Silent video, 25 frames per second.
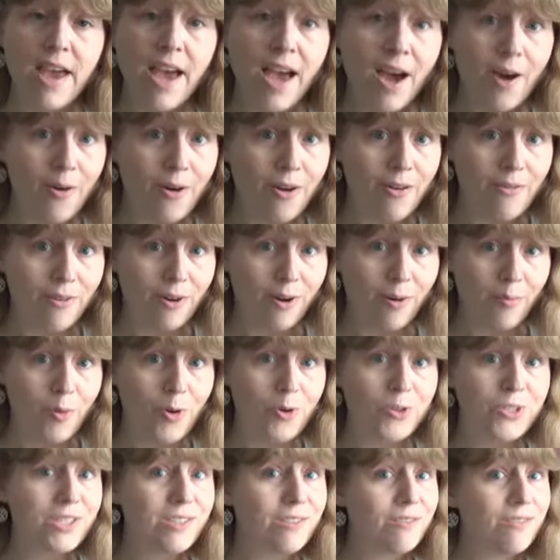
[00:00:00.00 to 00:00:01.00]
However,
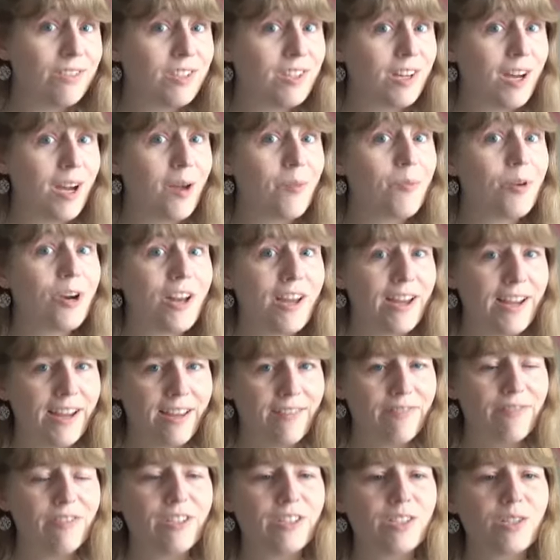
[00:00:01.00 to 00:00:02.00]
most of the time when I
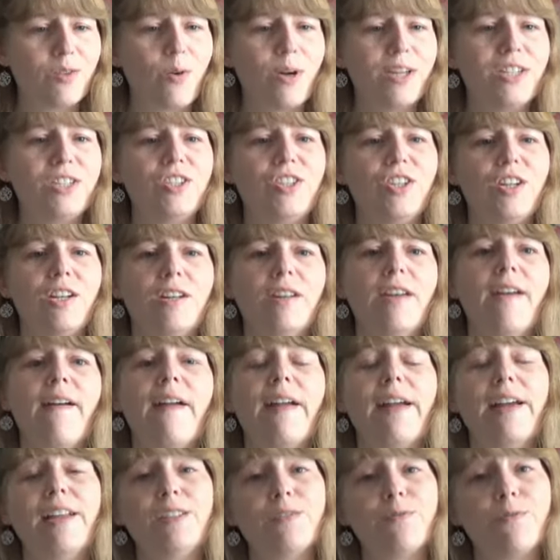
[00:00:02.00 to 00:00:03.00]
get this question,
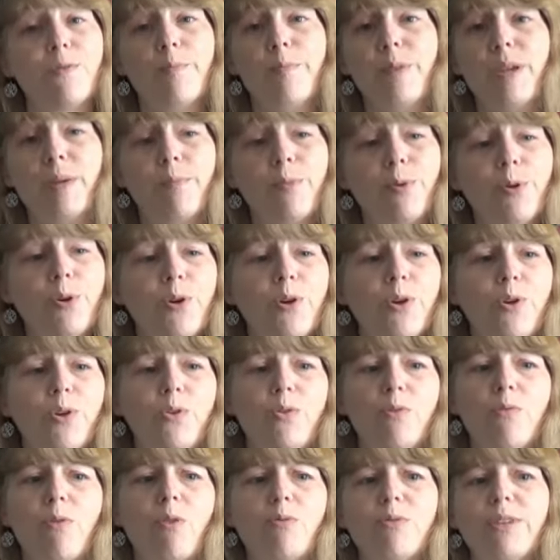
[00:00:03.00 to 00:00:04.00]
it's from people
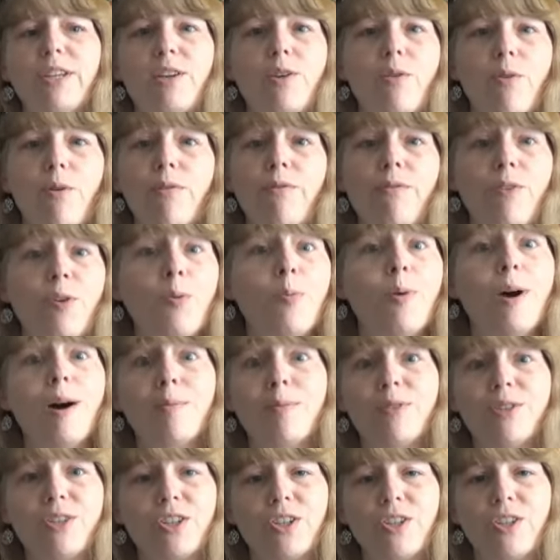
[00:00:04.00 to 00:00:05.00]
who only know a few
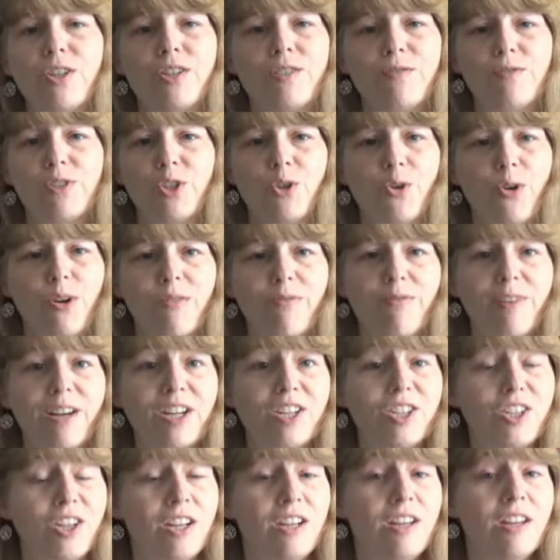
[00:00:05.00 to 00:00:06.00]
publishers of short
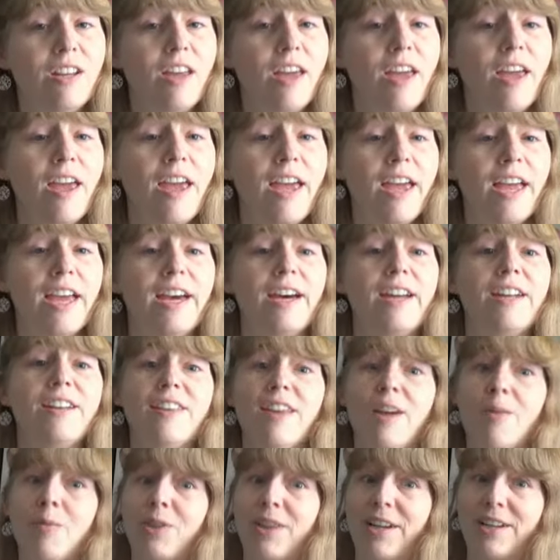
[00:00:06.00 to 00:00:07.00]
fiction, and
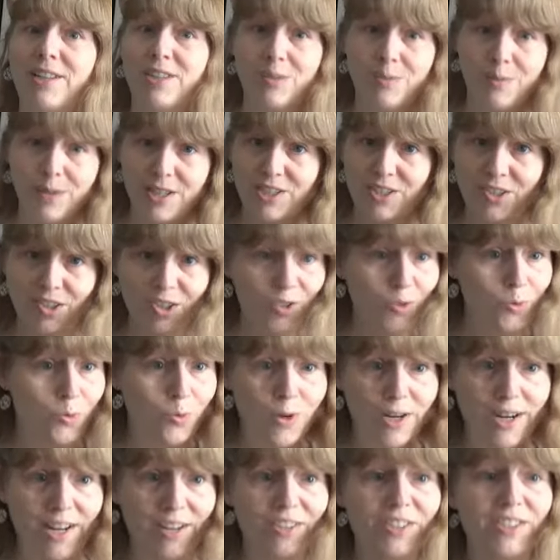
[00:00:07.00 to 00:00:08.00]
they would like to research
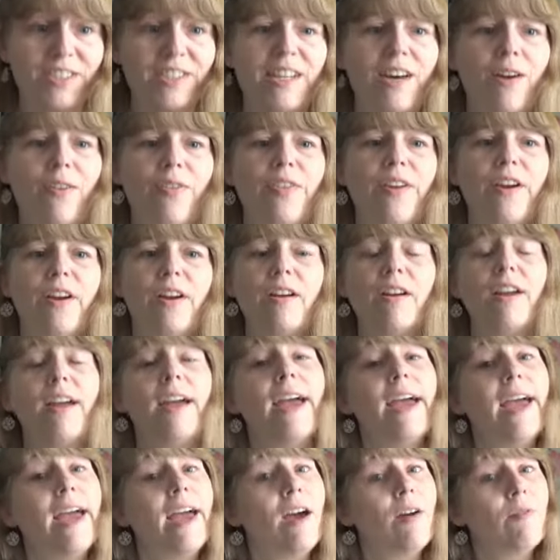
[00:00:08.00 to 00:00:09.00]
what else is out there.
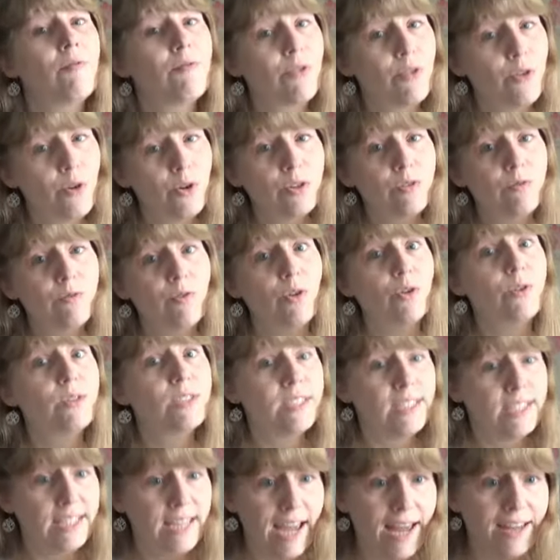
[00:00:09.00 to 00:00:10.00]
And for those
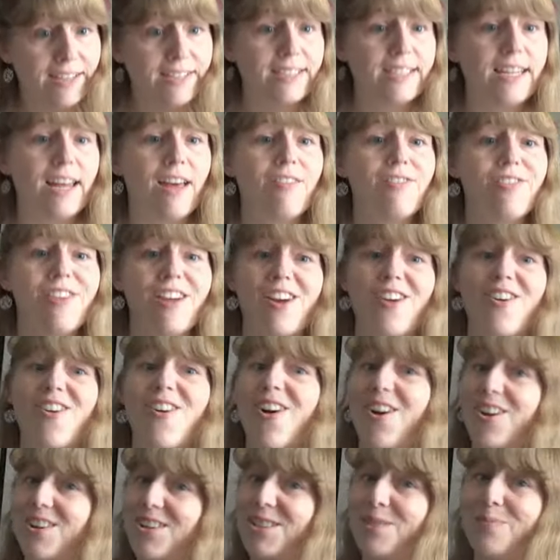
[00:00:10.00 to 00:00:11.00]
folks, yes, there
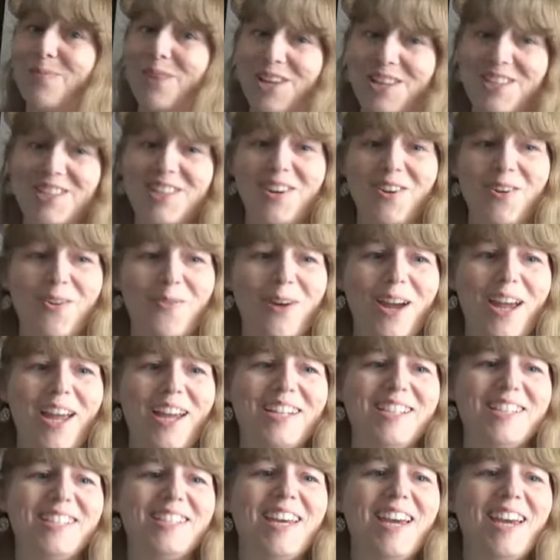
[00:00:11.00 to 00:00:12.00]
are some easier
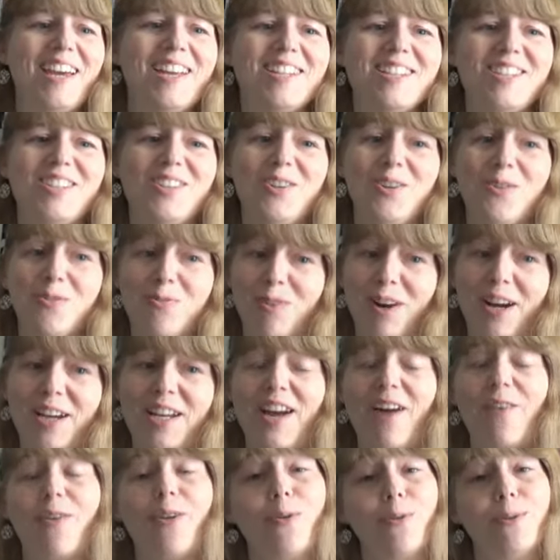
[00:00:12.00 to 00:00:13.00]
ways to find
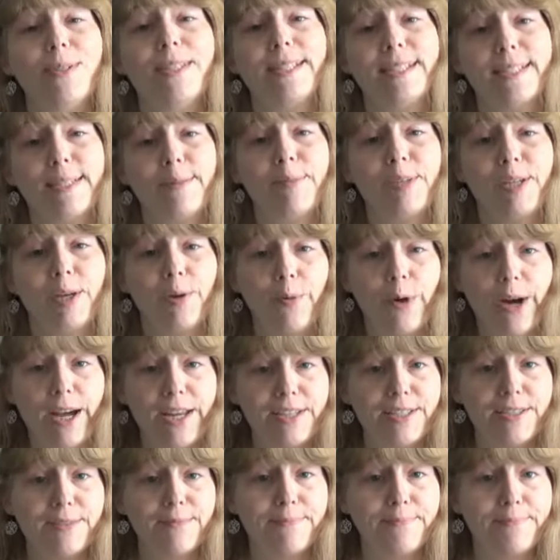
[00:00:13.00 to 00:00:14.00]
out who's accepting
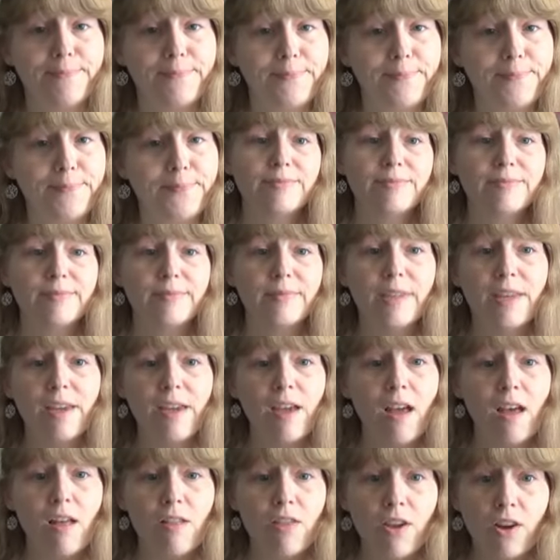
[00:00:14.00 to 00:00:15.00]
what.
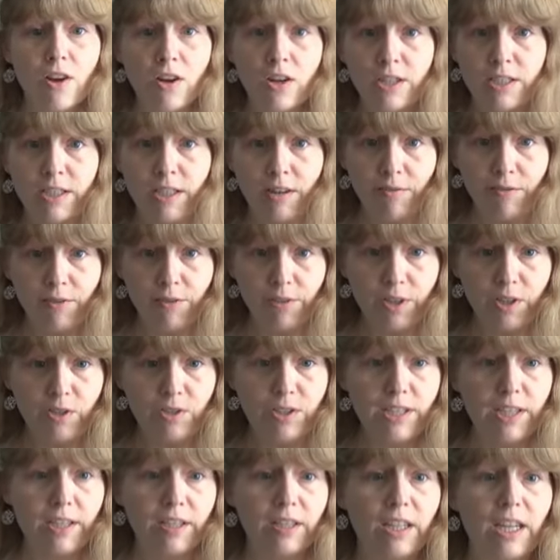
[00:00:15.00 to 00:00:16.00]
There are several
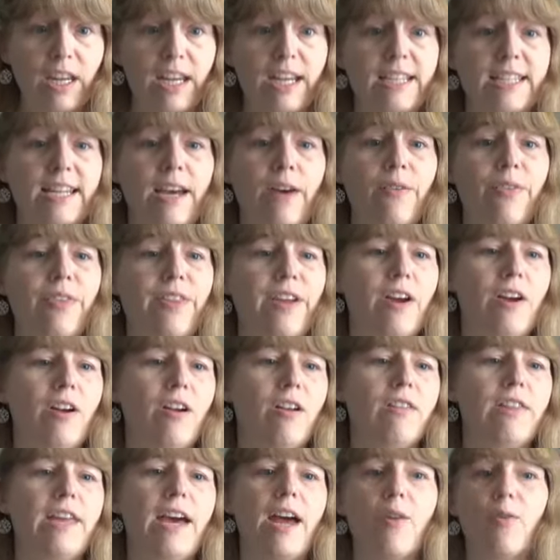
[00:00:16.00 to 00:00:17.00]
utilities out
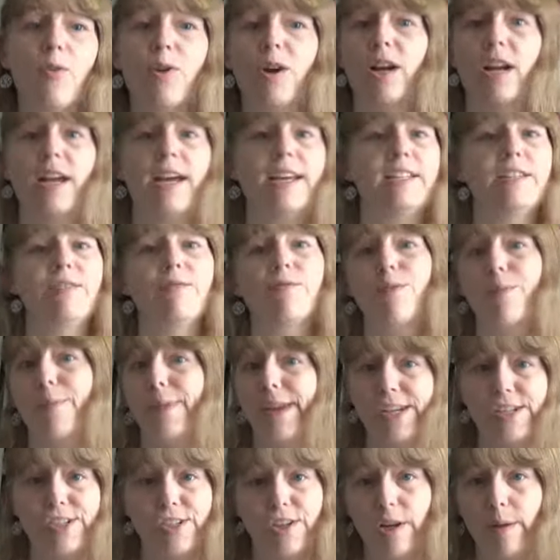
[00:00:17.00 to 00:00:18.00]
there that organize
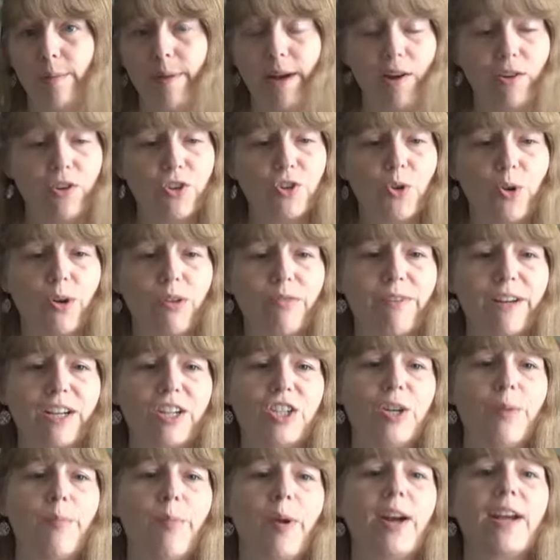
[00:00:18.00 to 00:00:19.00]
information about short
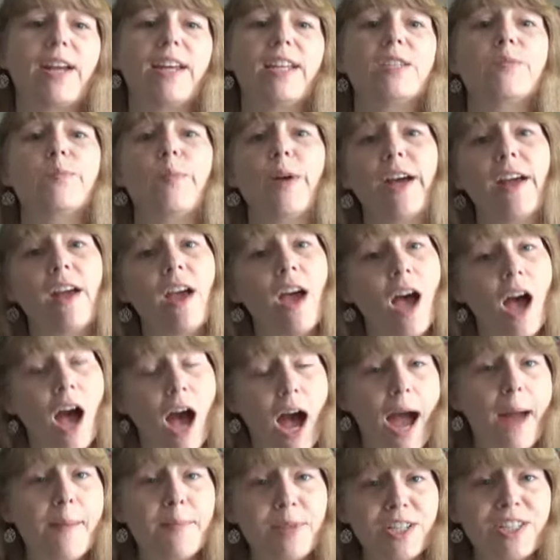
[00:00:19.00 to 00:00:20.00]
fiction markets, but
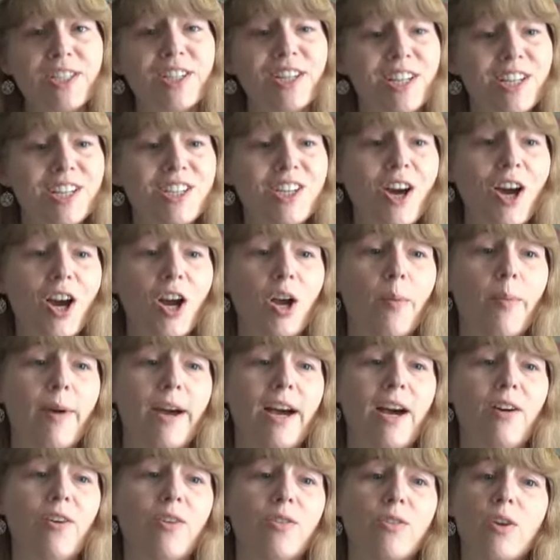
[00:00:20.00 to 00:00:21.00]
I'm just going to talk
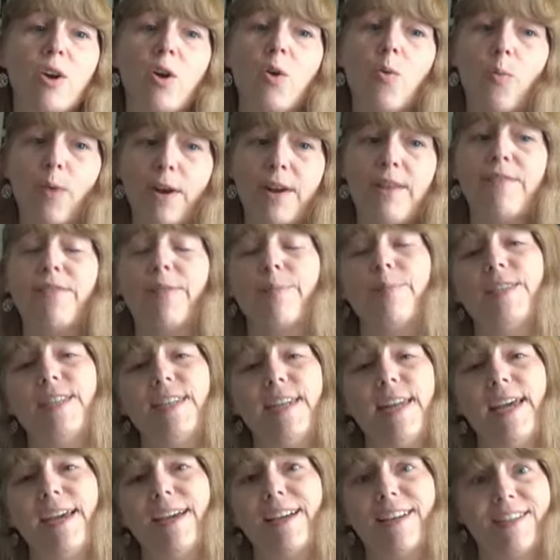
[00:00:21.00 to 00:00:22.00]
about one of them
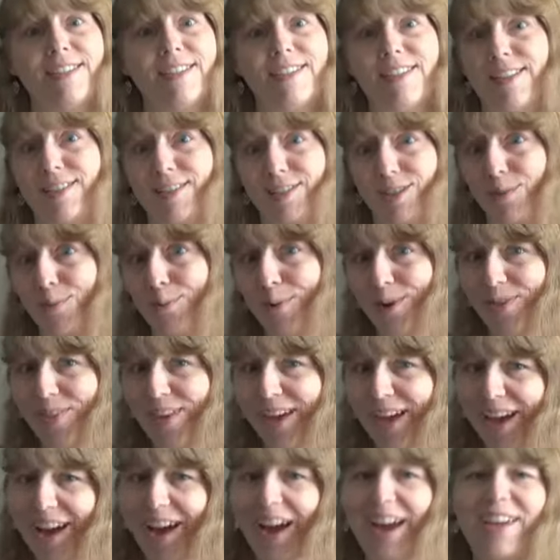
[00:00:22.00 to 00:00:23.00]
today because it's the one
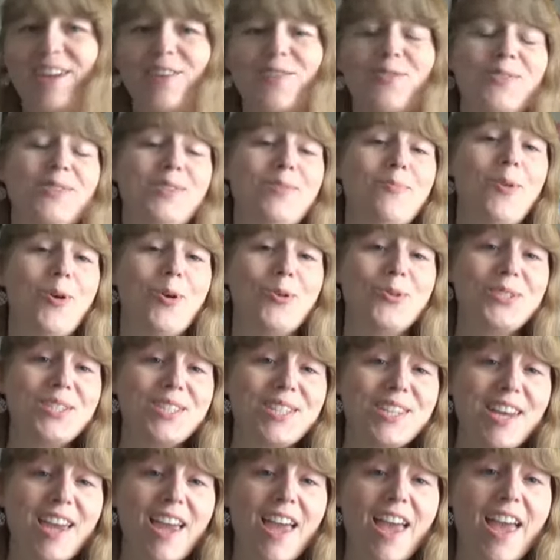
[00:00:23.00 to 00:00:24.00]
that I use the
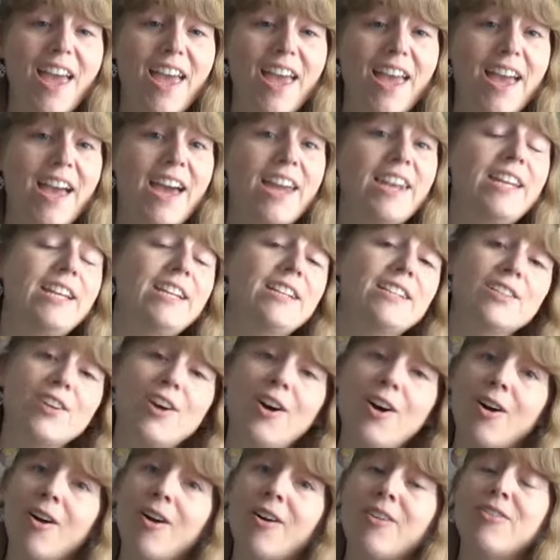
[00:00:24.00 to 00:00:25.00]
most, and it is
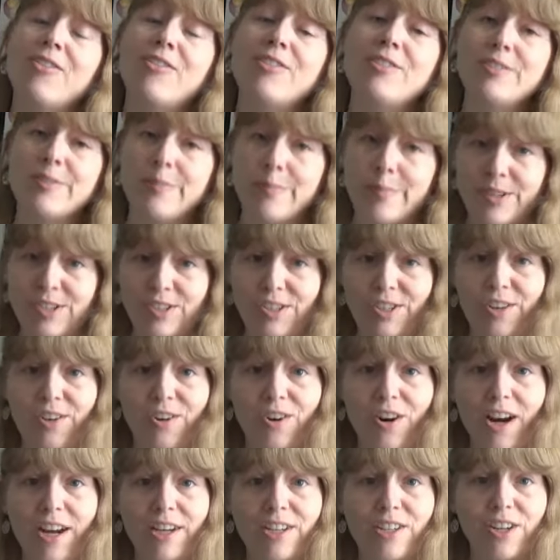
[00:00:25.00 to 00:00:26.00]
called the Submission
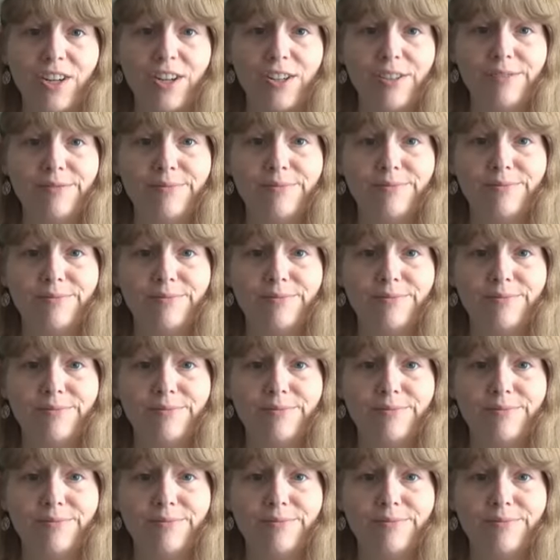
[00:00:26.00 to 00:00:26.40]
Grinder.